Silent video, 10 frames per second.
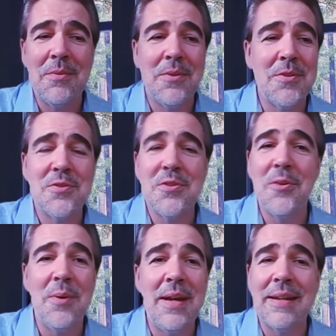There's
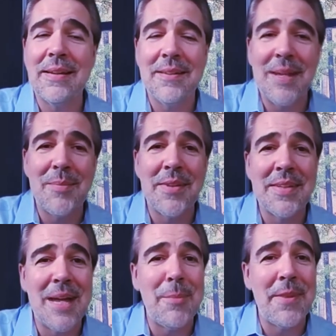no way I can climb to the
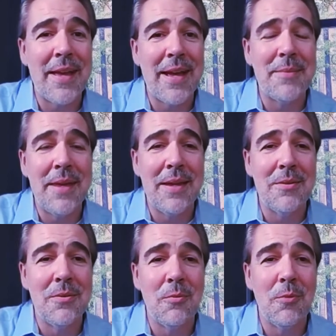top of that.
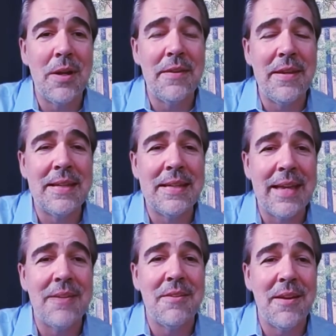And when they
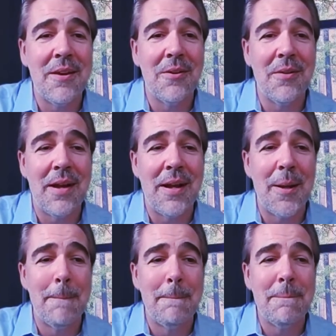get there,
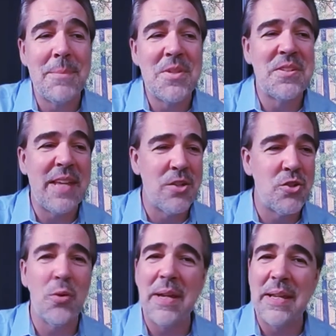um, just that
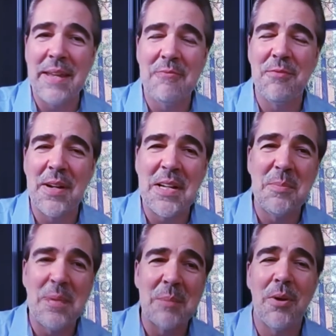joy and that fun and
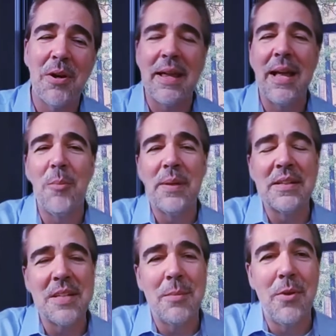being part of helping
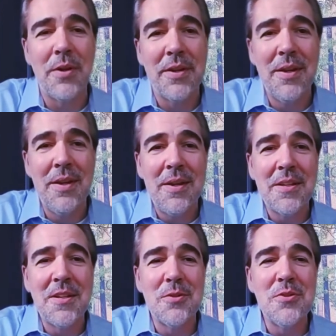someone,
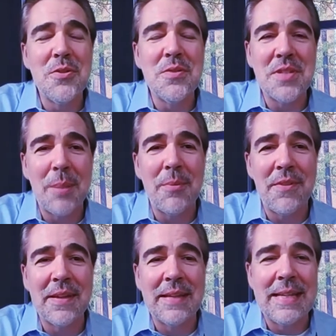you know, do
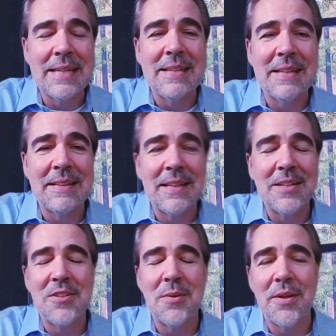something they didn't think they
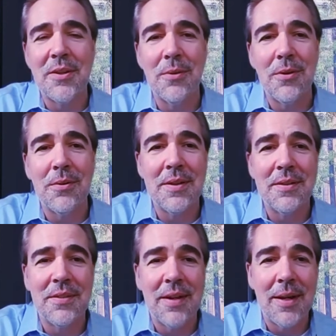could do on their own
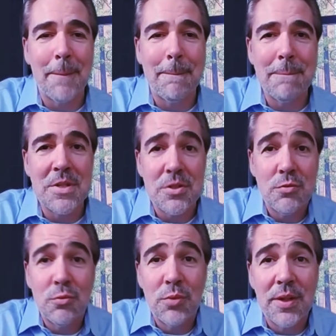is uh, is just
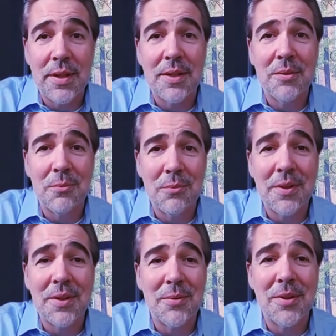really,
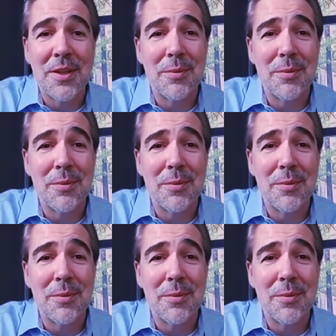really, really